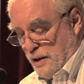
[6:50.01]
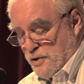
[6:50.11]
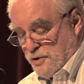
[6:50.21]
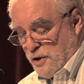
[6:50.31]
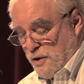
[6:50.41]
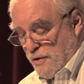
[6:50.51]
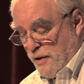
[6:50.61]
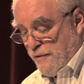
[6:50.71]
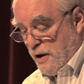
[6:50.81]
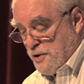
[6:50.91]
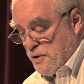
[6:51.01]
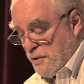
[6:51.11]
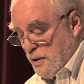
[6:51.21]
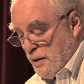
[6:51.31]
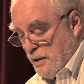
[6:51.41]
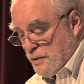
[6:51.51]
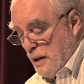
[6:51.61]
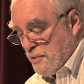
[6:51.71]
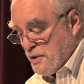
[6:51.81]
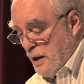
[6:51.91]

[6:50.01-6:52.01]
National Security Advisor, Thomas